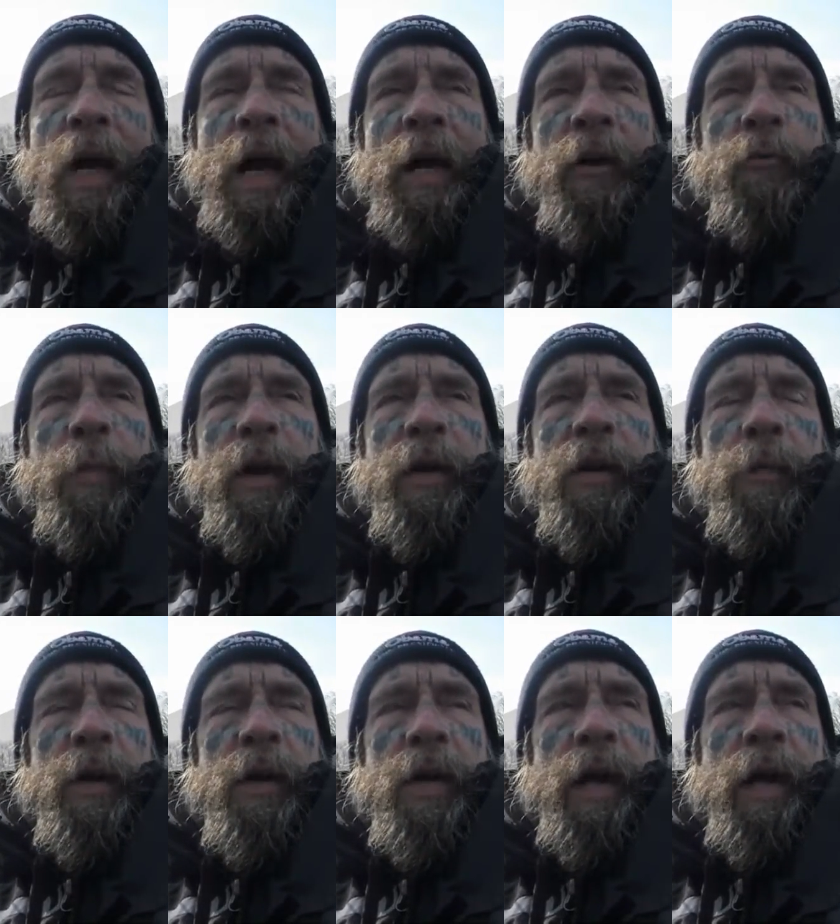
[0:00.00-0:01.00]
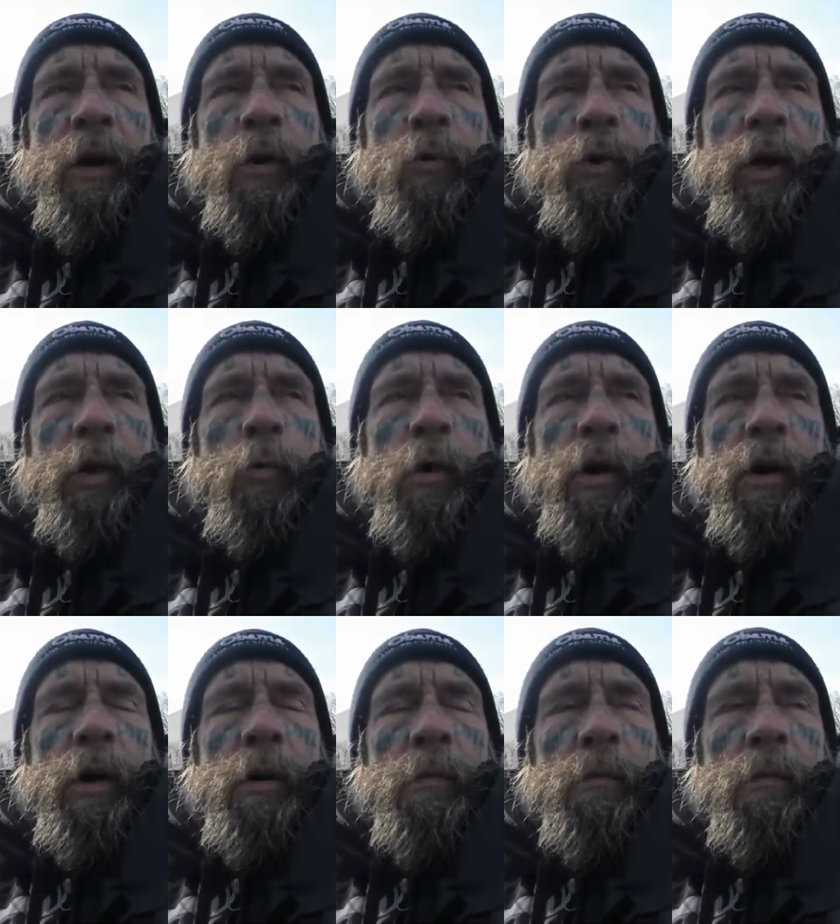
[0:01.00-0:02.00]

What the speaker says: I expect to be taking only water,